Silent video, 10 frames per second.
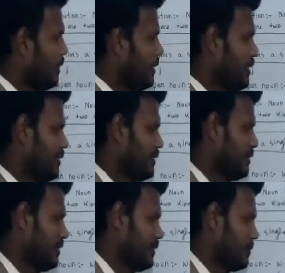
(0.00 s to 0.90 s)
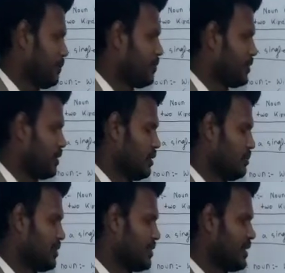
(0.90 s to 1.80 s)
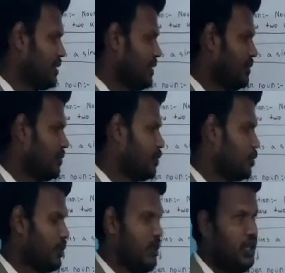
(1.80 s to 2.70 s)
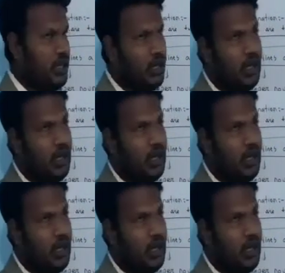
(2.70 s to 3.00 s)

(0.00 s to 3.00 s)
And basically, jury.